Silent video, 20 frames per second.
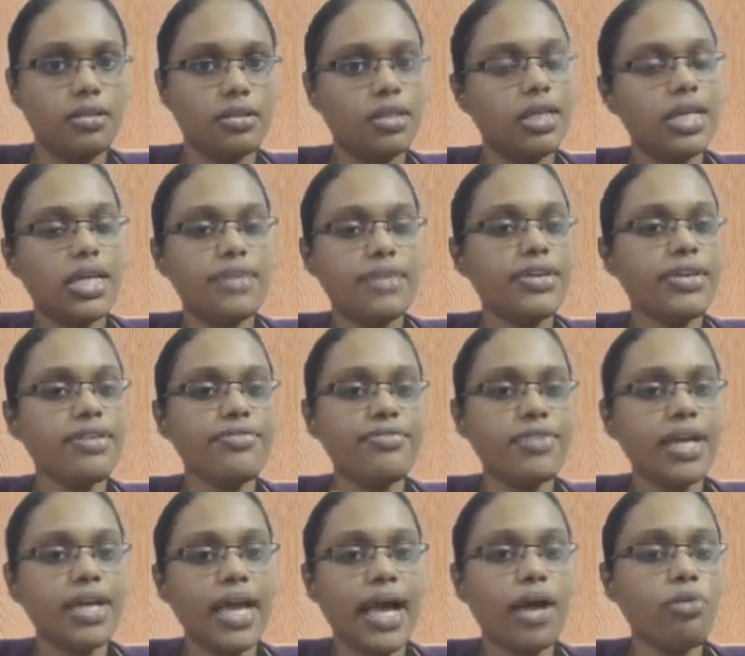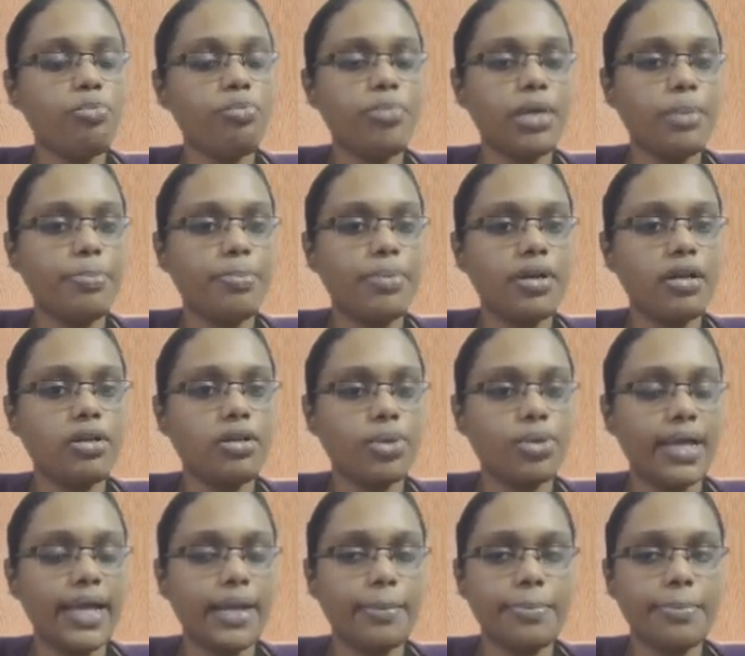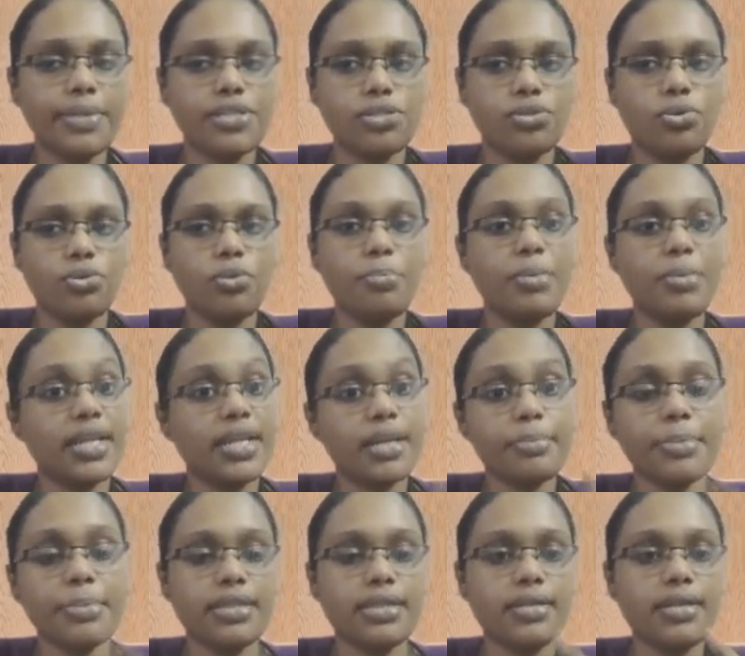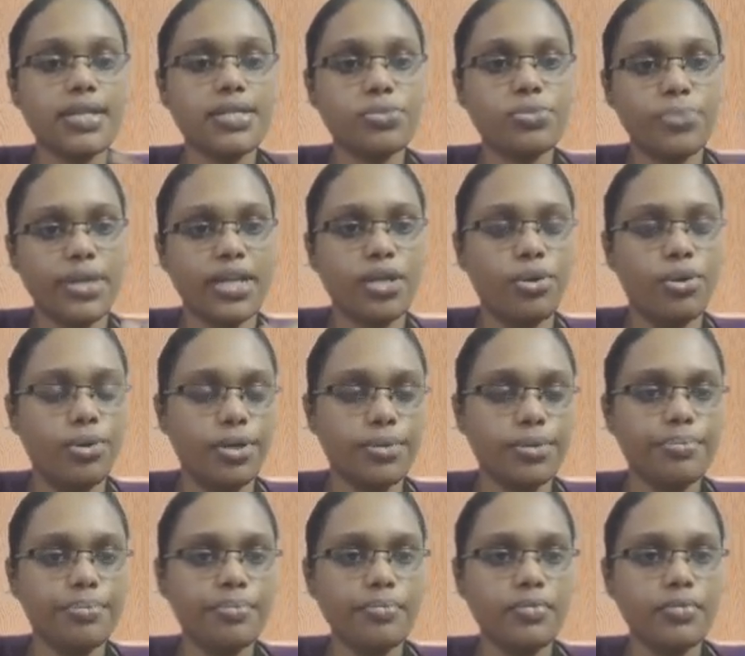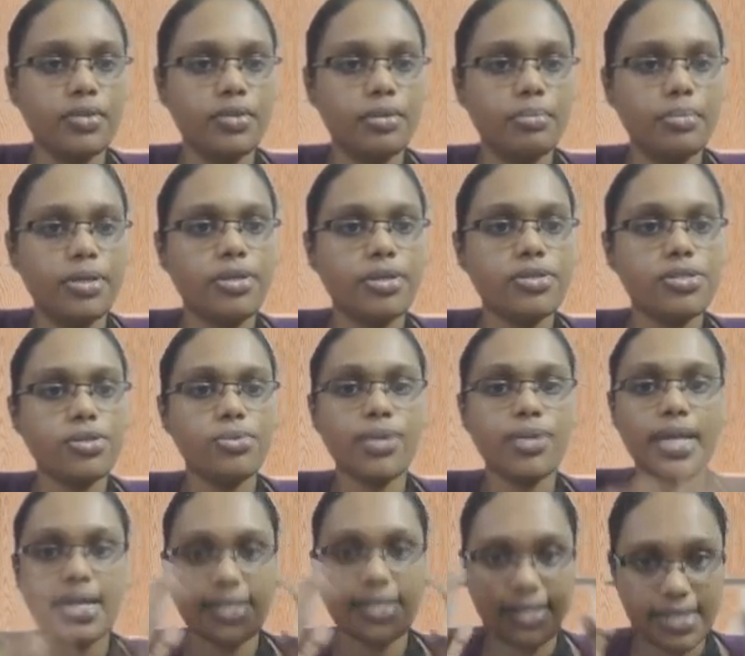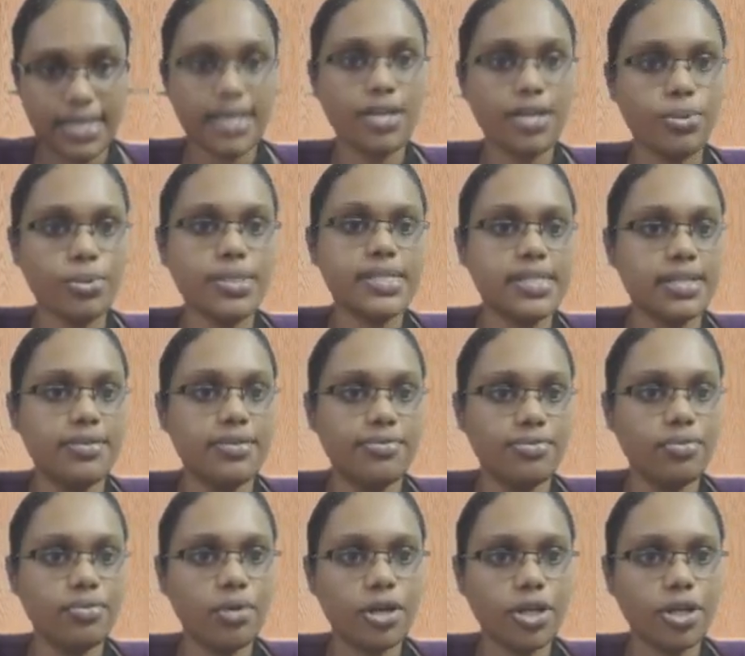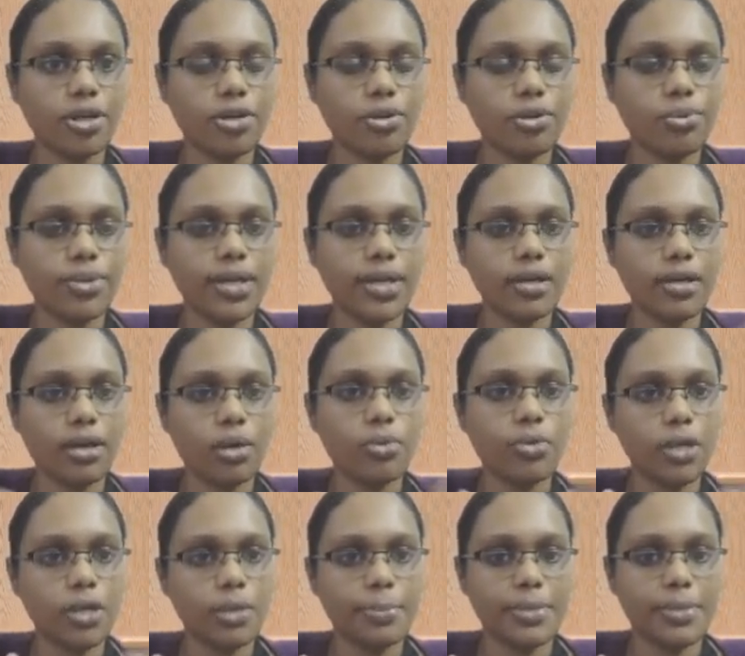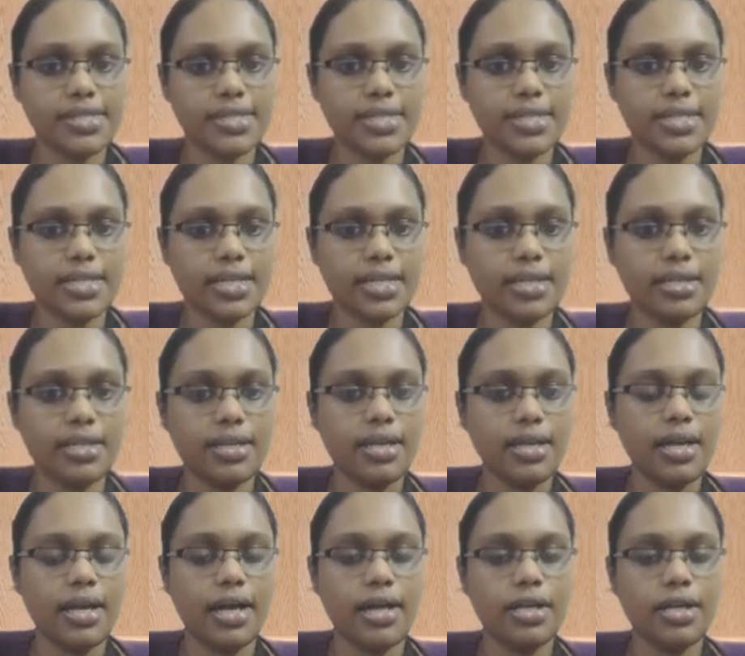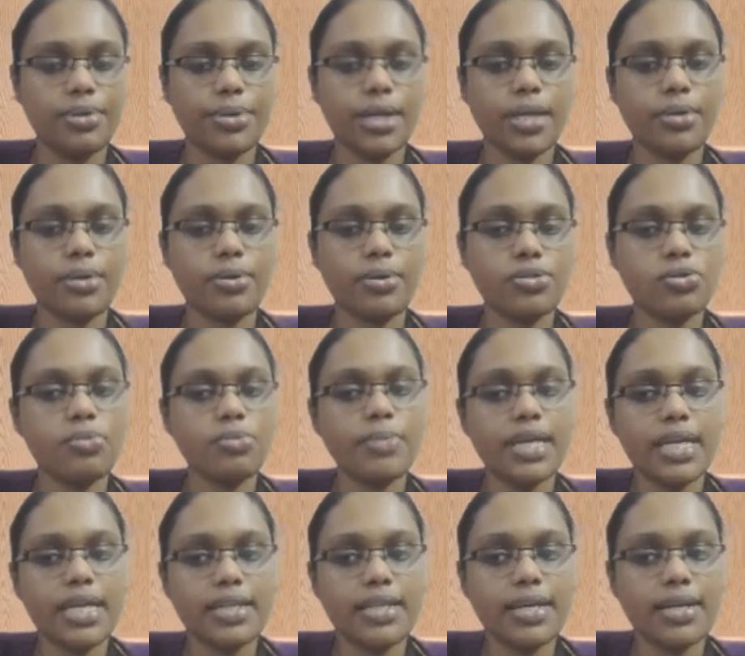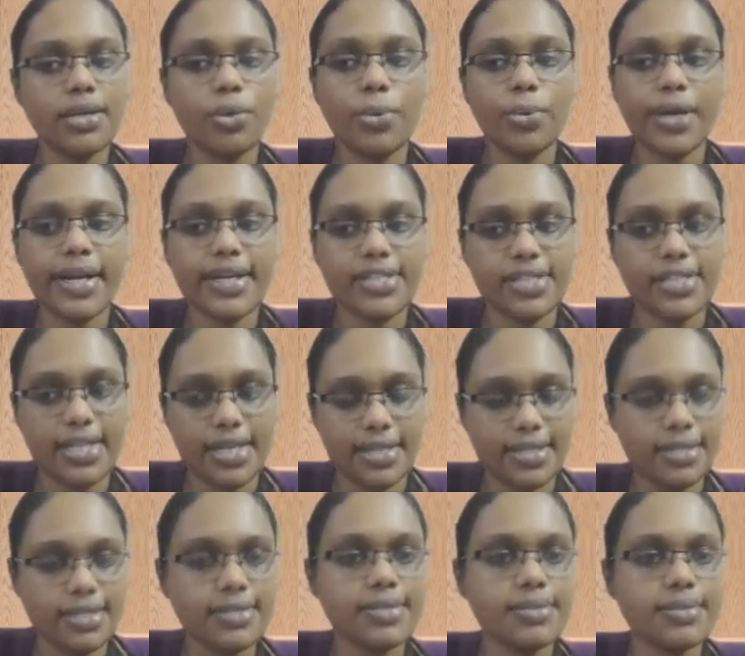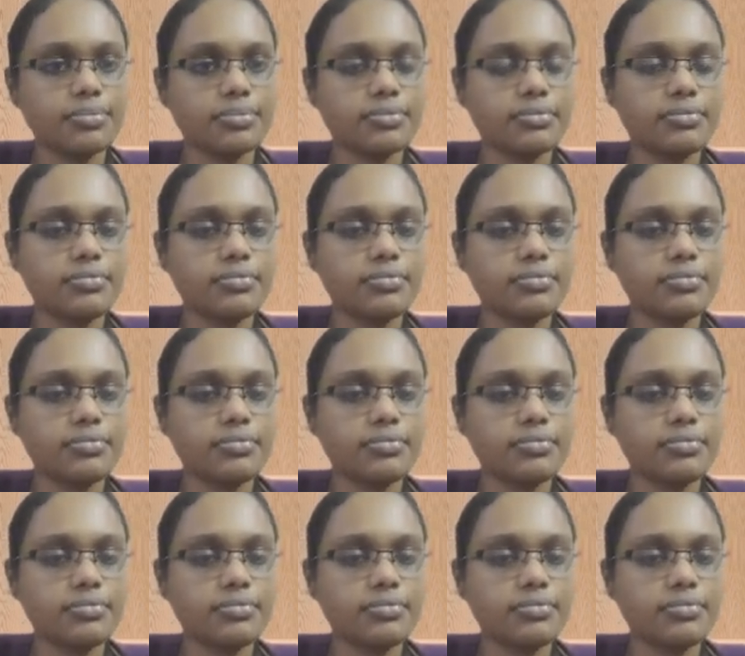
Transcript: Even if we have people to help us know, mirror method is very good, because you can see yourself what you are doing, how you are presenting, and you can also make the required changes.